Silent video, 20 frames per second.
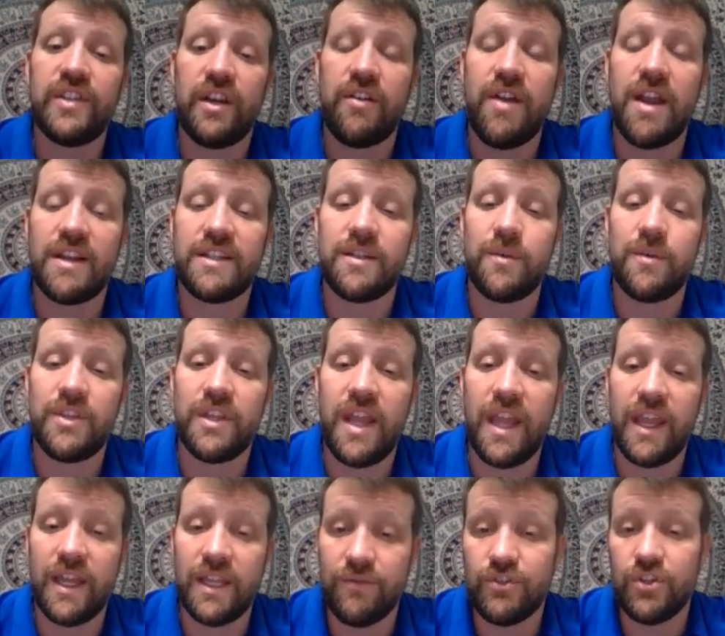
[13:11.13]
interacting with the
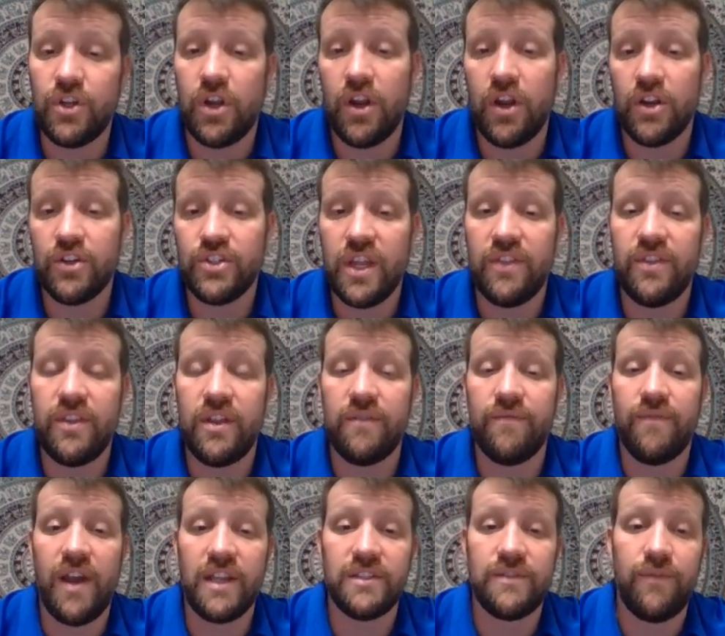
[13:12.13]
negative charge, and then
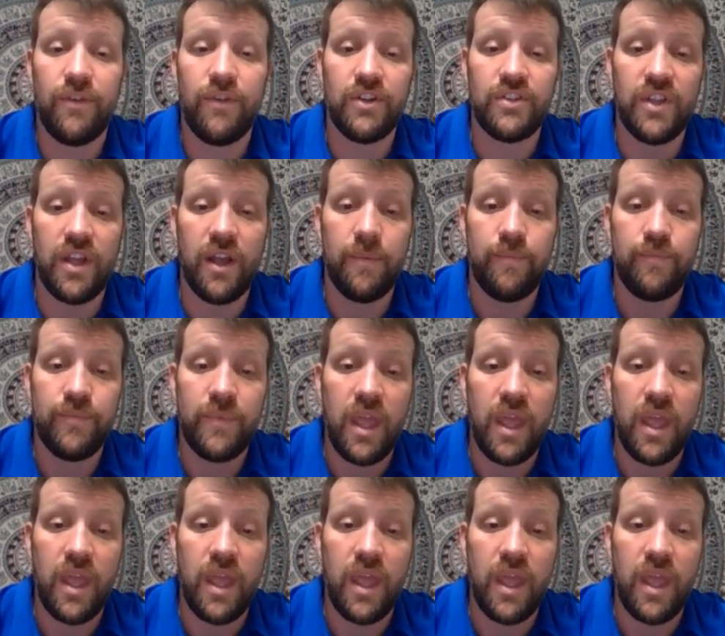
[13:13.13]
vice versa.